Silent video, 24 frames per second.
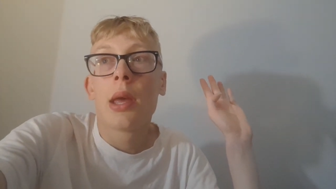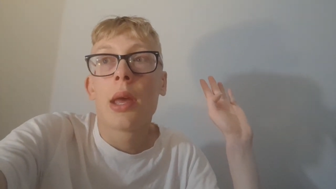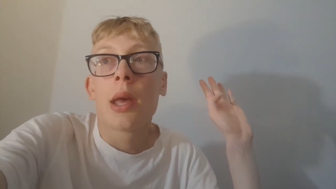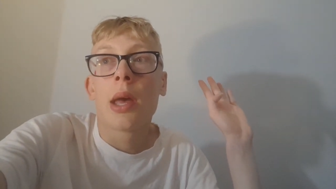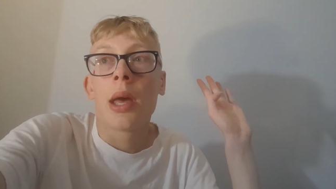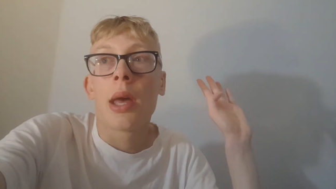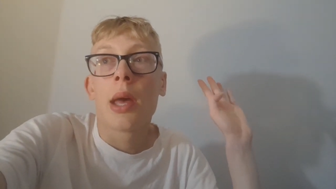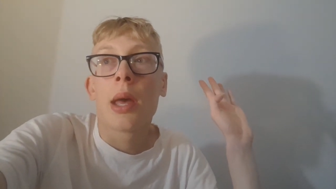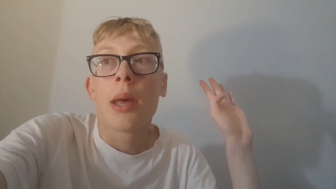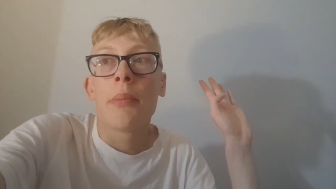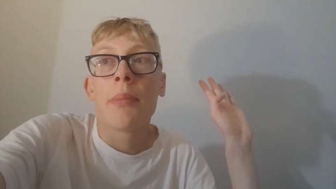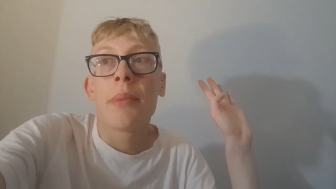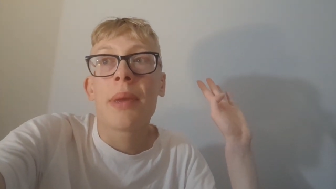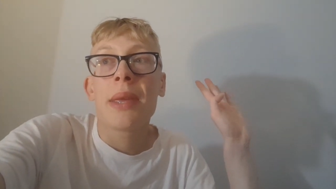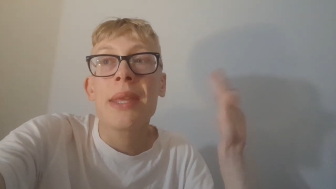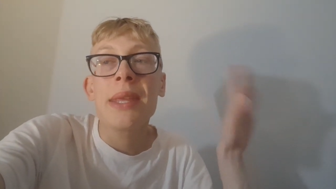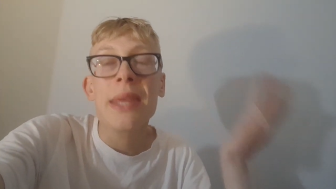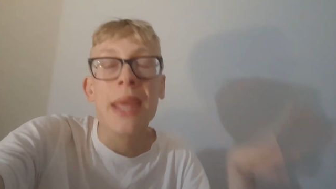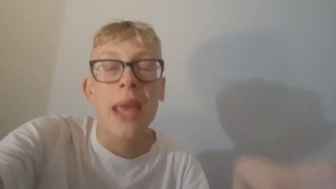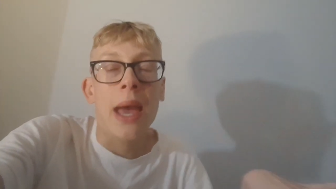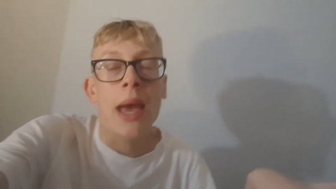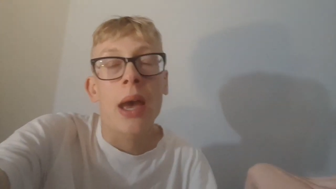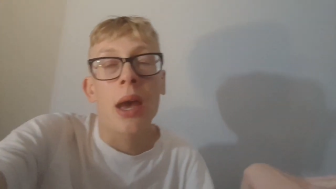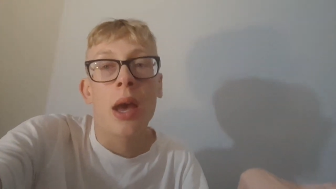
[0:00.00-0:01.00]
um,
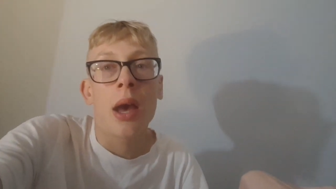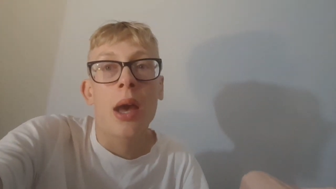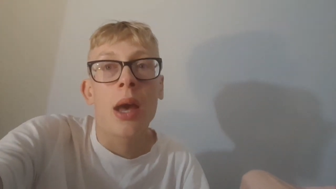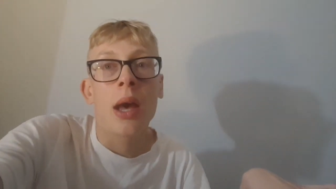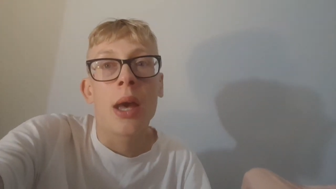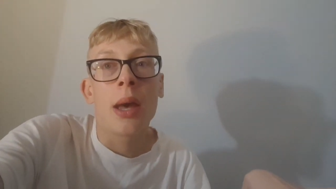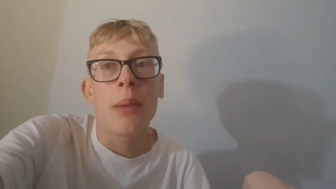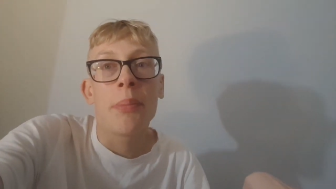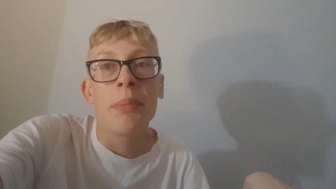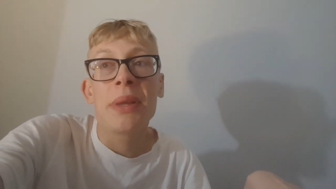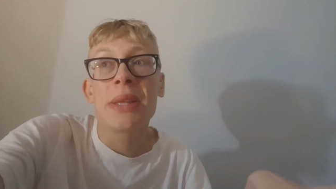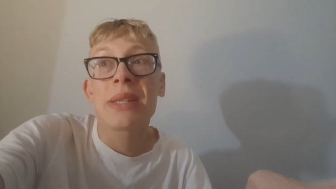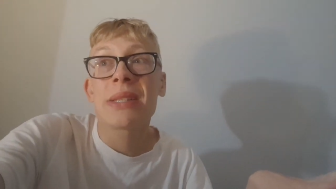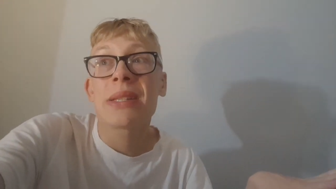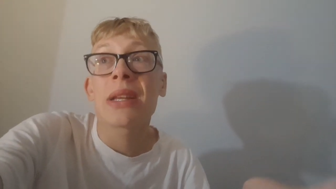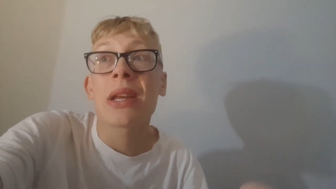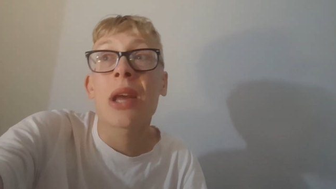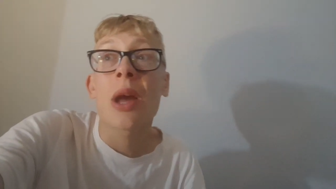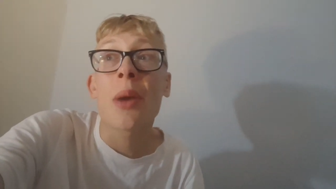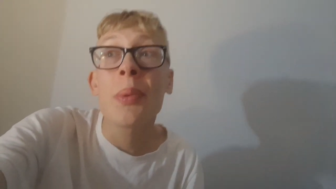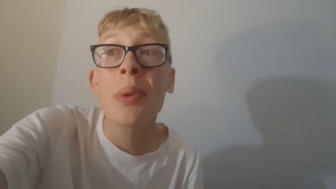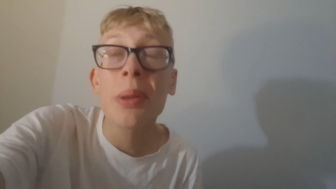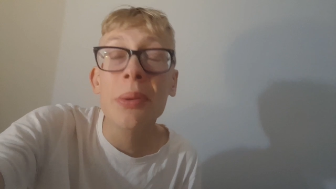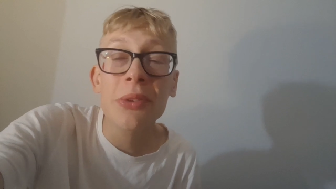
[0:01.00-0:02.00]
yeah, um, it's
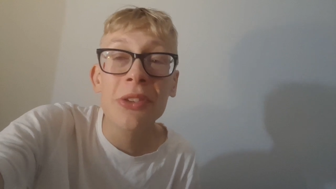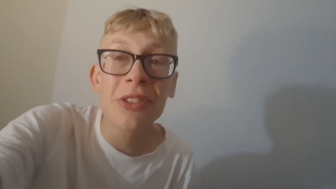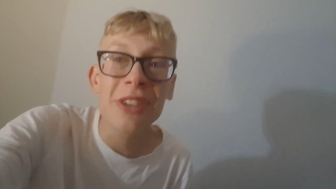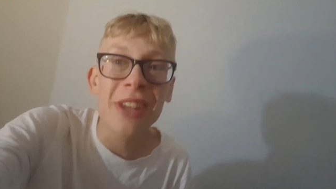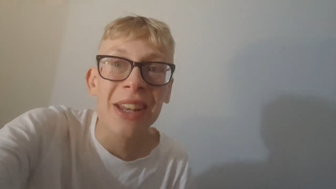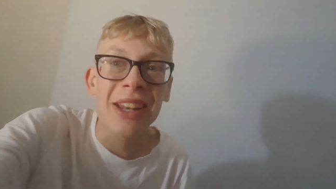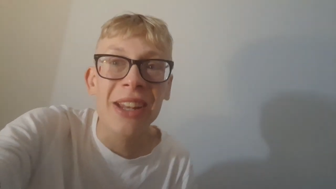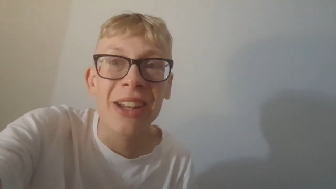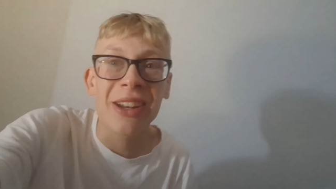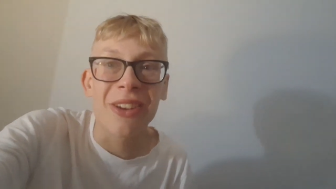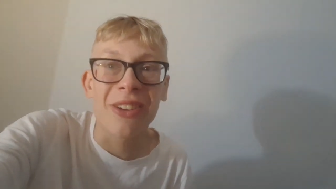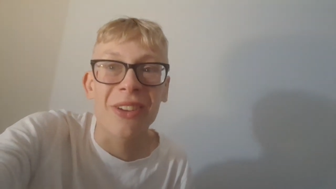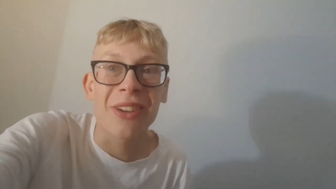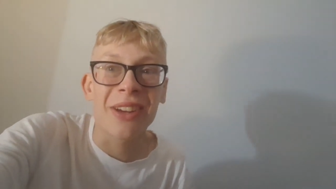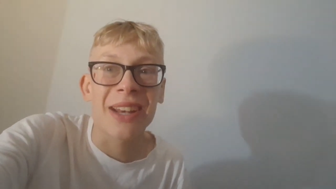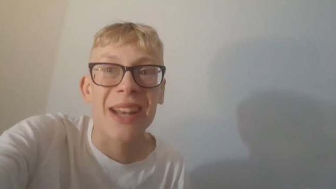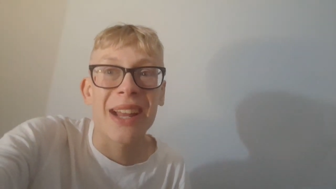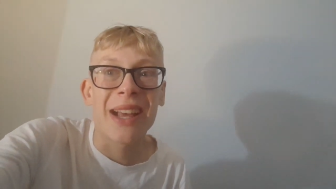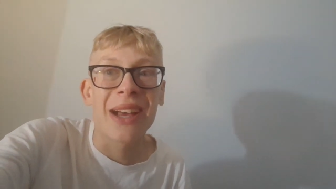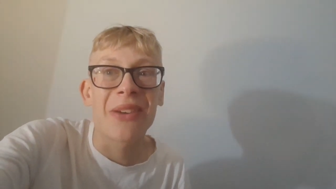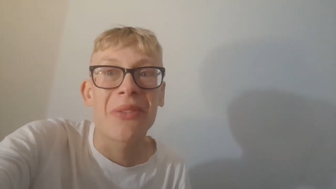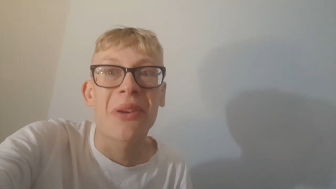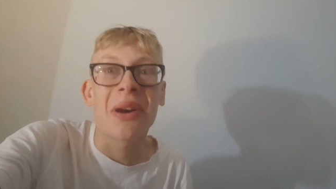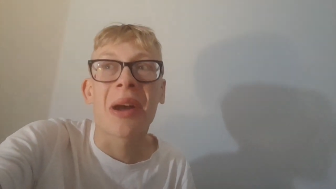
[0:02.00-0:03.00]
coming up to 10 o'clock
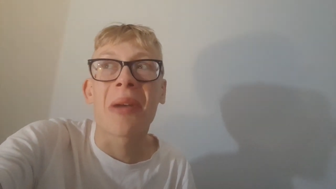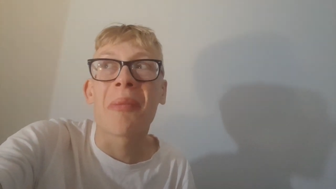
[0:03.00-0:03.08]
now.